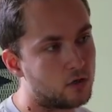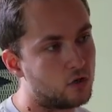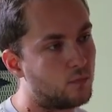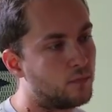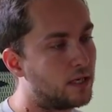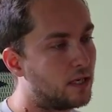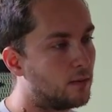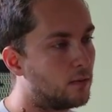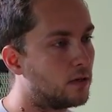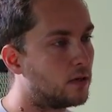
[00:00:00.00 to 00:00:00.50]
You'll
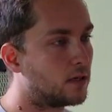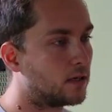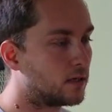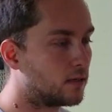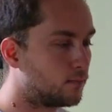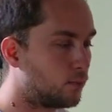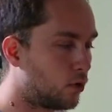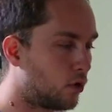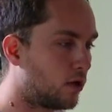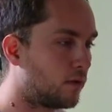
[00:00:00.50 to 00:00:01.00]
be able to
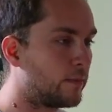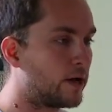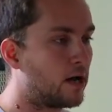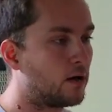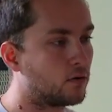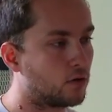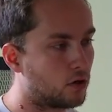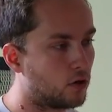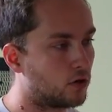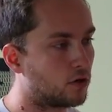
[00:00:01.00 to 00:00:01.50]
pull them
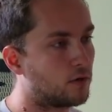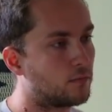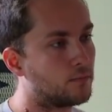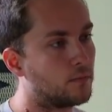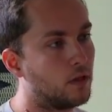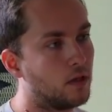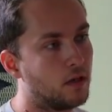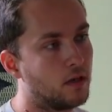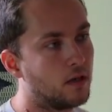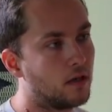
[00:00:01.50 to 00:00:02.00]
out, cook them,
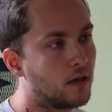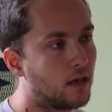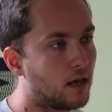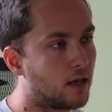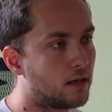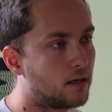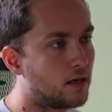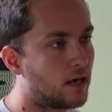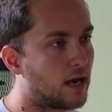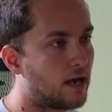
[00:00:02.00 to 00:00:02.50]

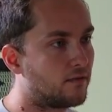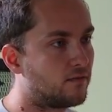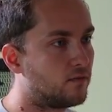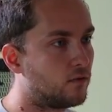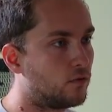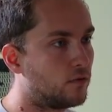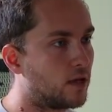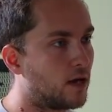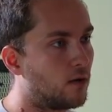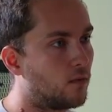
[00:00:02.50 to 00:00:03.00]
and have
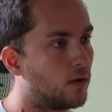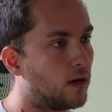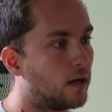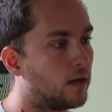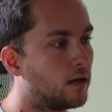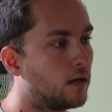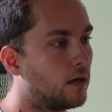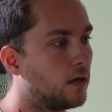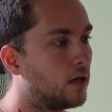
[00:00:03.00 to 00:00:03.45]
food that way.